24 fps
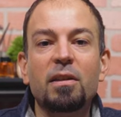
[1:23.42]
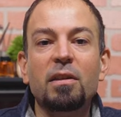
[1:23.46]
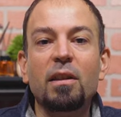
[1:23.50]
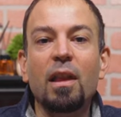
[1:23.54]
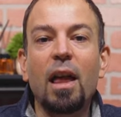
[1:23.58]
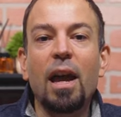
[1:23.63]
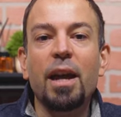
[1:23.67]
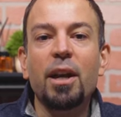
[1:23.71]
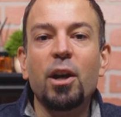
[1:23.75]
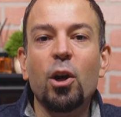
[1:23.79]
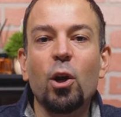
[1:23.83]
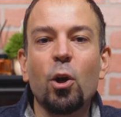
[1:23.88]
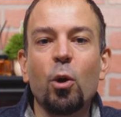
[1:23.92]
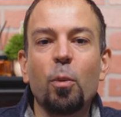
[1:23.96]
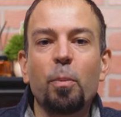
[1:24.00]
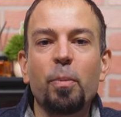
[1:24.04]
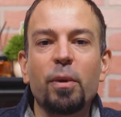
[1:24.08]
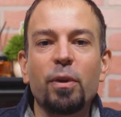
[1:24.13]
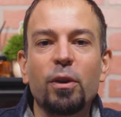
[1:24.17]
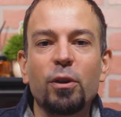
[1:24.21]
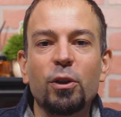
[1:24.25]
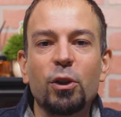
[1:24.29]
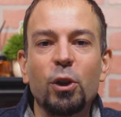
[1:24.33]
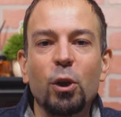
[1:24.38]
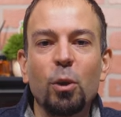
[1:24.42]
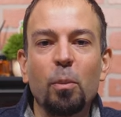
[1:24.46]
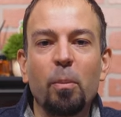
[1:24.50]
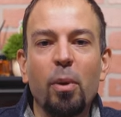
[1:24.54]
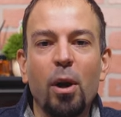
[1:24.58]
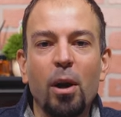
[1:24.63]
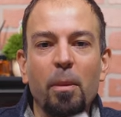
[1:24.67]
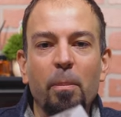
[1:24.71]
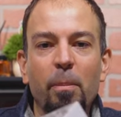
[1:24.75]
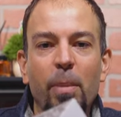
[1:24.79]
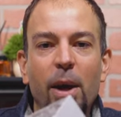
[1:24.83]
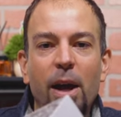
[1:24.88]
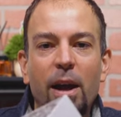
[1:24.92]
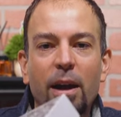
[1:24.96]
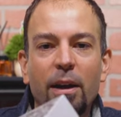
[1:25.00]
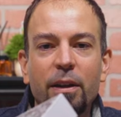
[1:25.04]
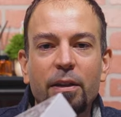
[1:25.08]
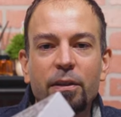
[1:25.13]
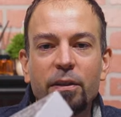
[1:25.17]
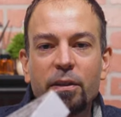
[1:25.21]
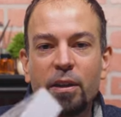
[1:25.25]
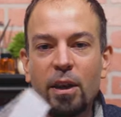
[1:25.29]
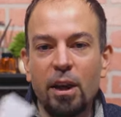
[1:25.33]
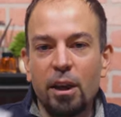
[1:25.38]
Slide open the two-part
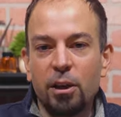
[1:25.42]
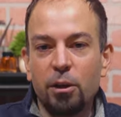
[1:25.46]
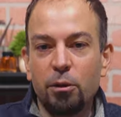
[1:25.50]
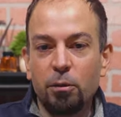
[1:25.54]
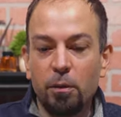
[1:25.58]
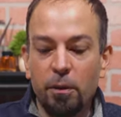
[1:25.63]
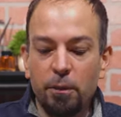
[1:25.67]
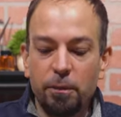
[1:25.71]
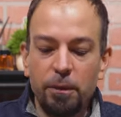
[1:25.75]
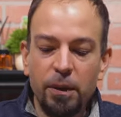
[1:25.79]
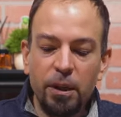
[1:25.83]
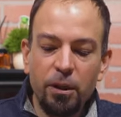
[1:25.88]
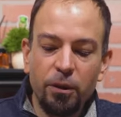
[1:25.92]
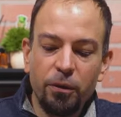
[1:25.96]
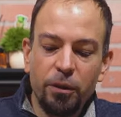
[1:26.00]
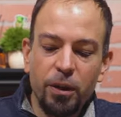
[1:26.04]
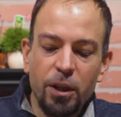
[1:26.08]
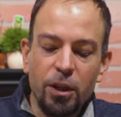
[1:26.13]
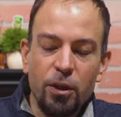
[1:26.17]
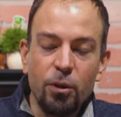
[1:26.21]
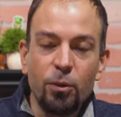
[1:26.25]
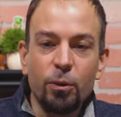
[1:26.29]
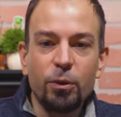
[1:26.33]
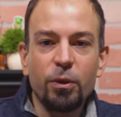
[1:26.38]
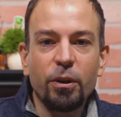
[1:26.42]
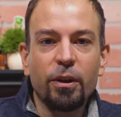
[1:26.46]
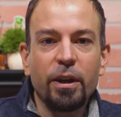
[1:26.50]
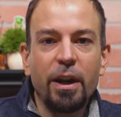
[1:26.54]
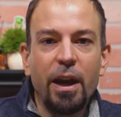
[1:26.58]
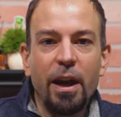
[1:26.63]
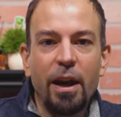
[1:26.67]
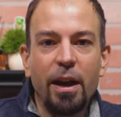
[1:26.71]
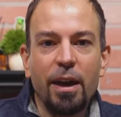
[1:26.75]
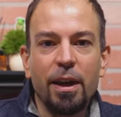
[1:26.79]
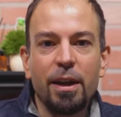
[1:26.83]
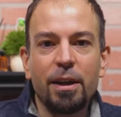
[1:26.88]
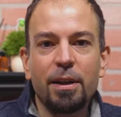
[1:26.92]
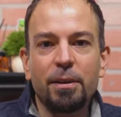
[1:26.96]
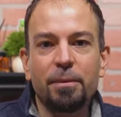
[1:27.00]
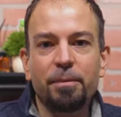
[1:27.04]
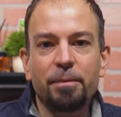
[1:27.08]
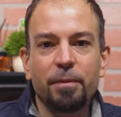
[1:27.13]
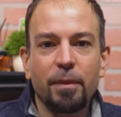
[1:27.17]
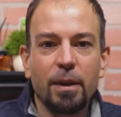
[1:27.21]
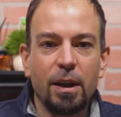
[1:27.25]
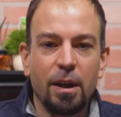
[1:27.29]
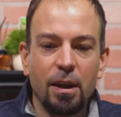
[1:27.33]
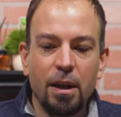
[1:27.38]
box to reveal the user guide
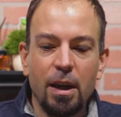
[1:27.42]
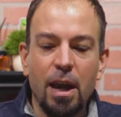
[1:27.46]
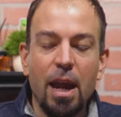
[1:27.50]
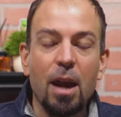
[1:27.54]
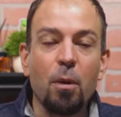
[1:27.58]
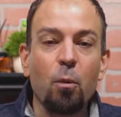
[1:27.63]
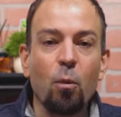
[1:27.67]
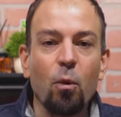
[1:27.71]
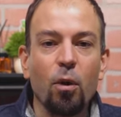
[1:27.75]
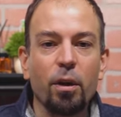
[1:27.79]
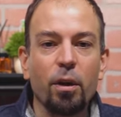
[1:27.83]
and